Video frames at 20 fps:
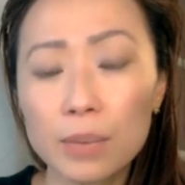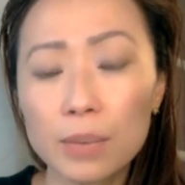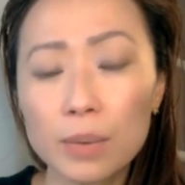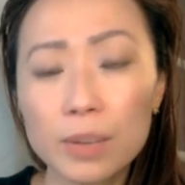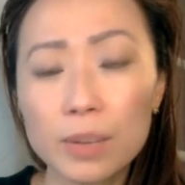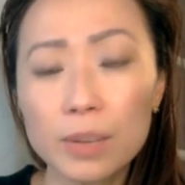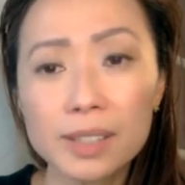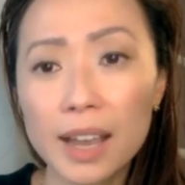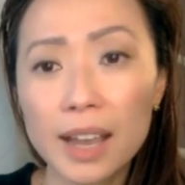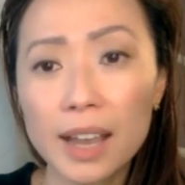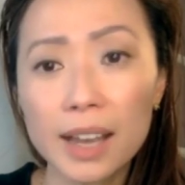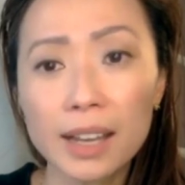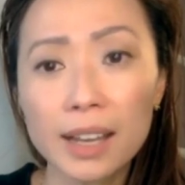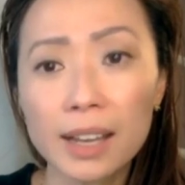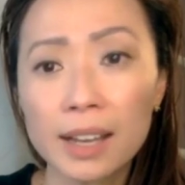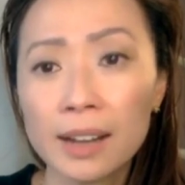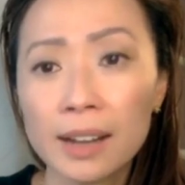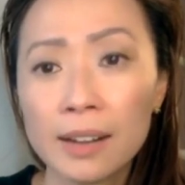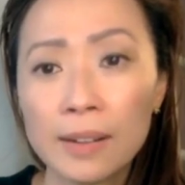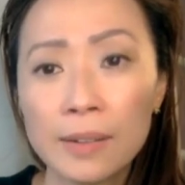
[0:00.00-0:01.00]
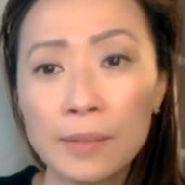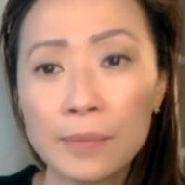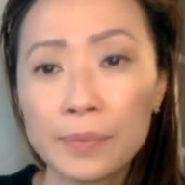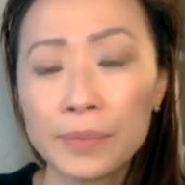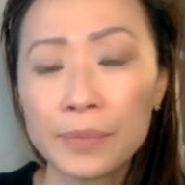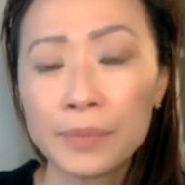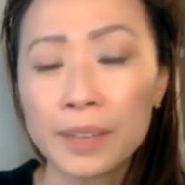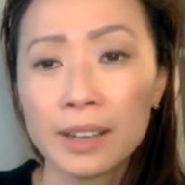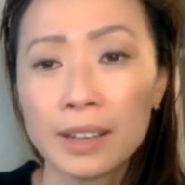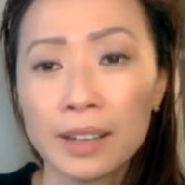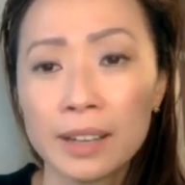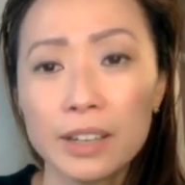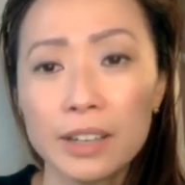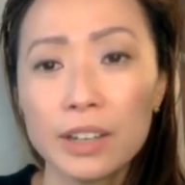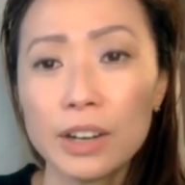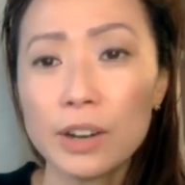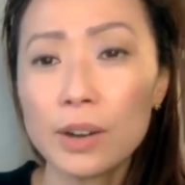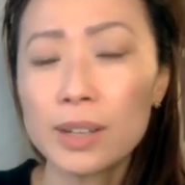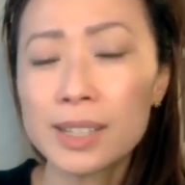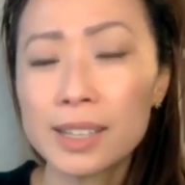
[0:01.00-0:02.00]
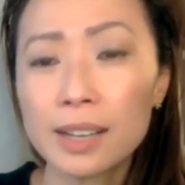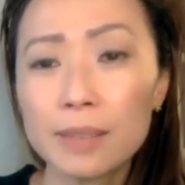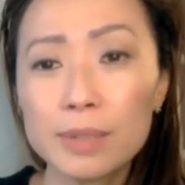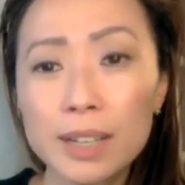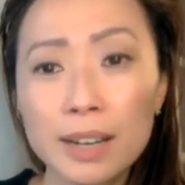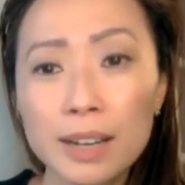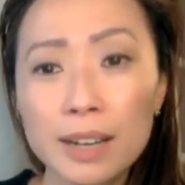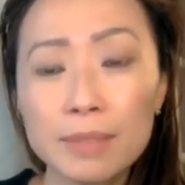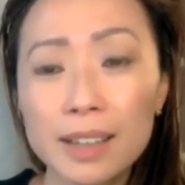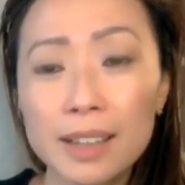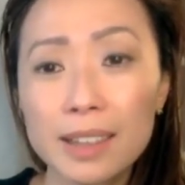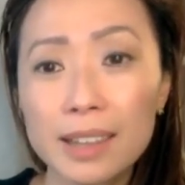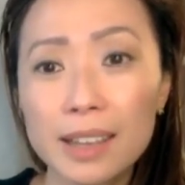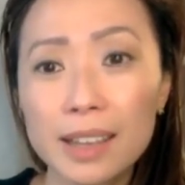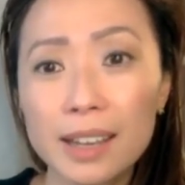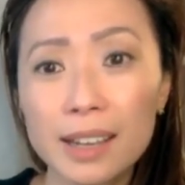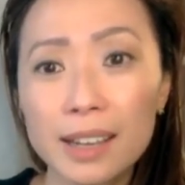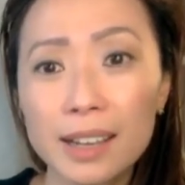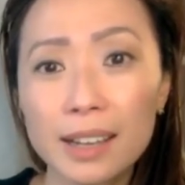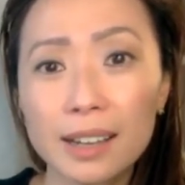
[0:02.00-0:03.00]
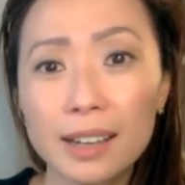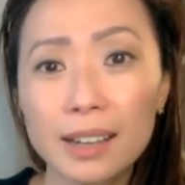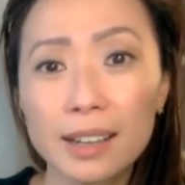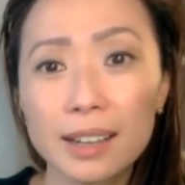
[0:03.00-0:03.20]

was like, you know, sometimes I think